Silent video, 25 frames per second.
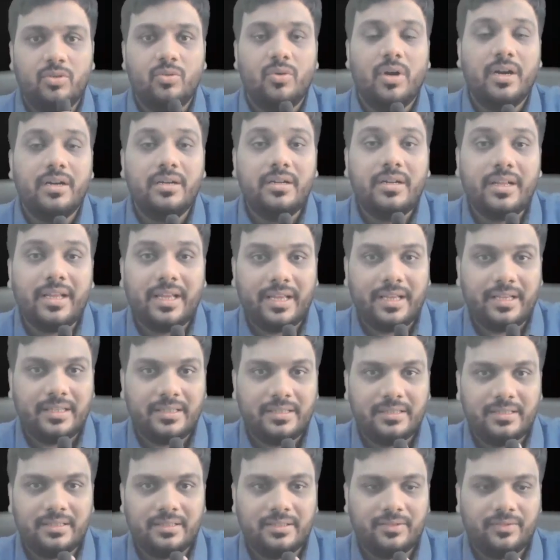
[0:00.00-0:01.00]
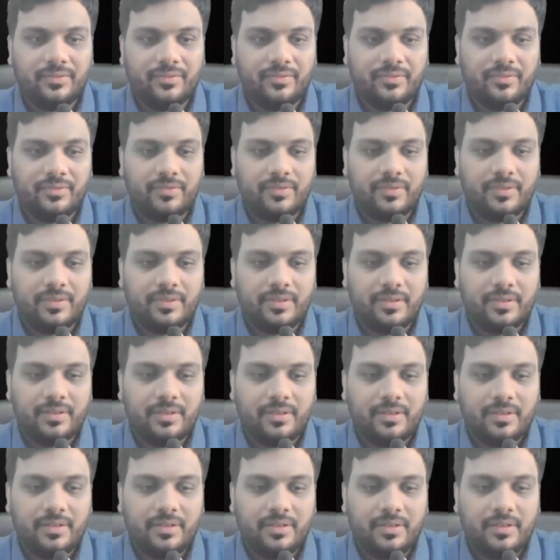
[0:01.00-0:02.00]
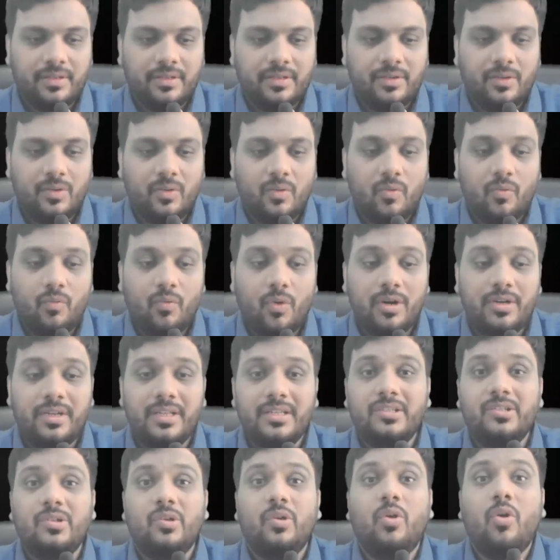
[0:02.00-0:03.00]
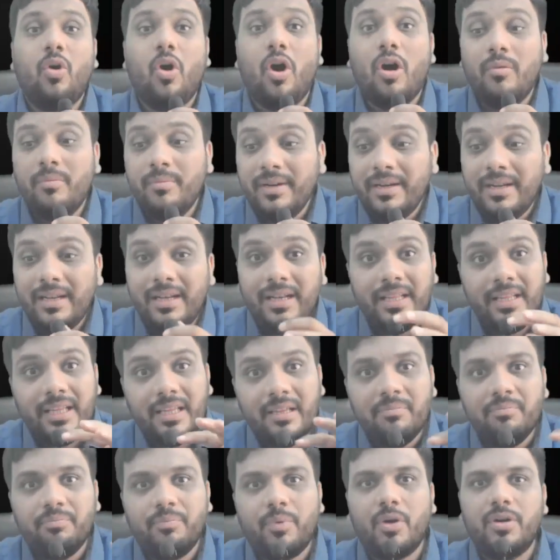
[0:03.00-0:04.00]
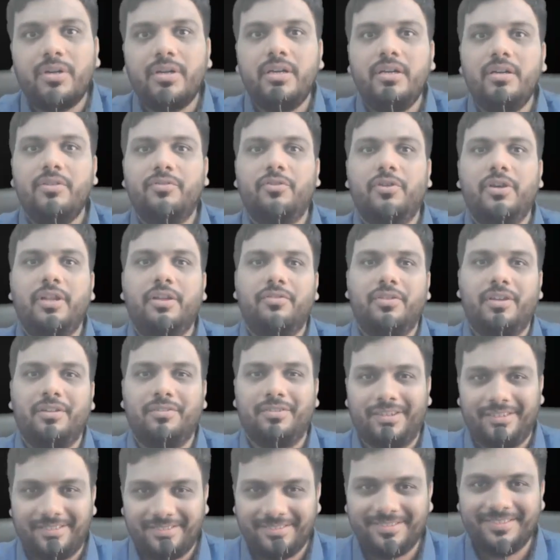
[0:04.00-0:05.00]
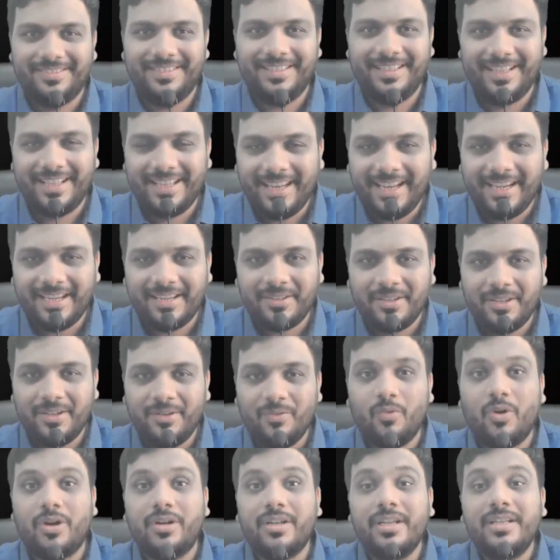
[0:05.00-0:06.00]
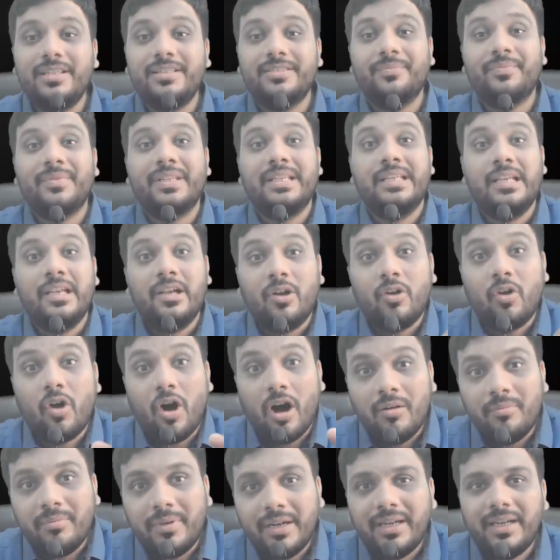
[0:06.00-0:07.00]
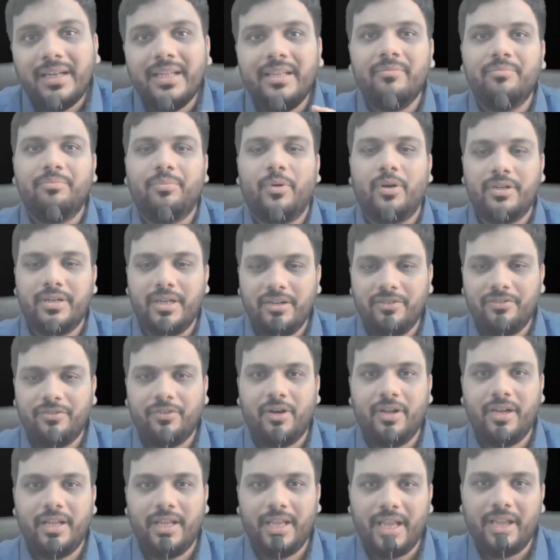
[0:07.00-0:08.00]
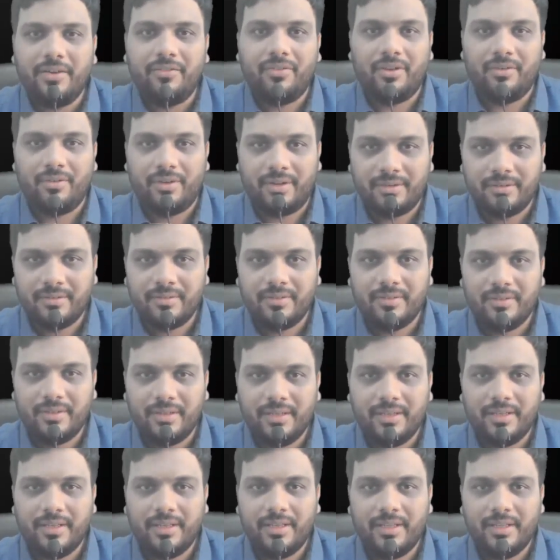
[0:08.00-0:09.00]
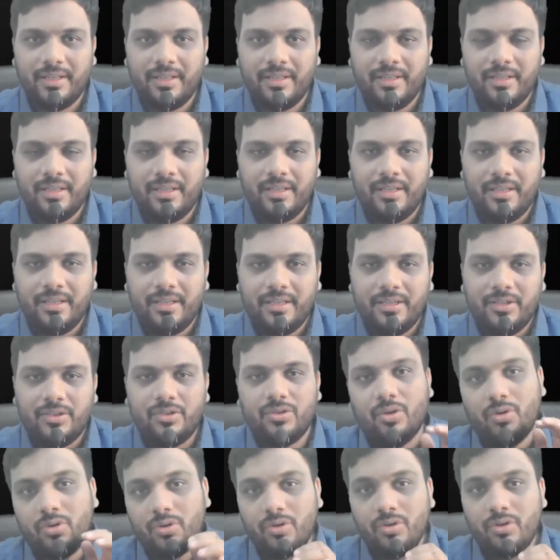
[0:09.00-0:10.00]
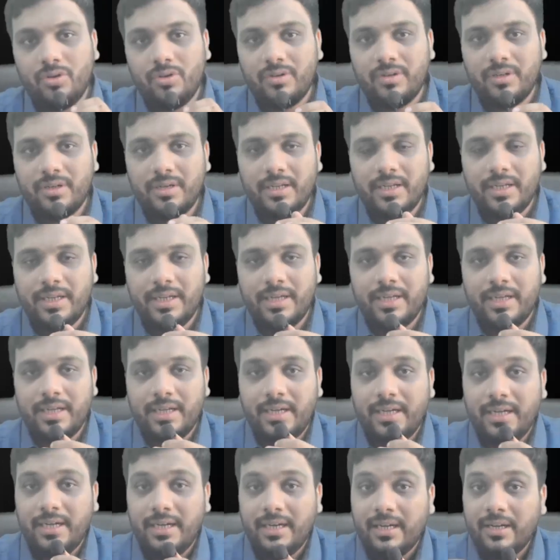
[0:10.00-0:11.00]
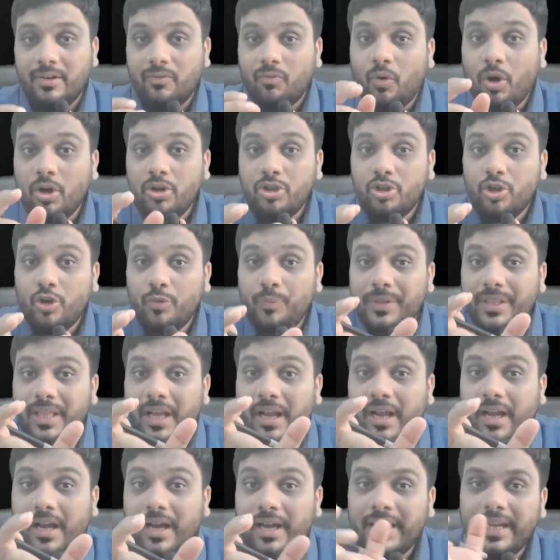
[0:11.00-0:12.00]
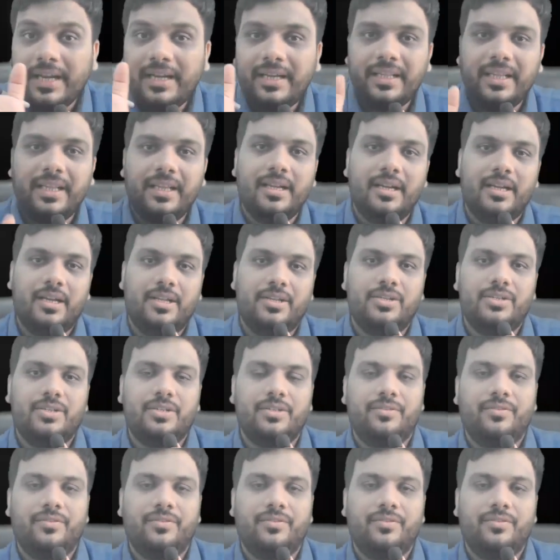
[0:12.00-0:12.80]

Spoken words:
address what is commonly important for everyone. Correct? What is commonly important for everyone? So, what should be the correct English?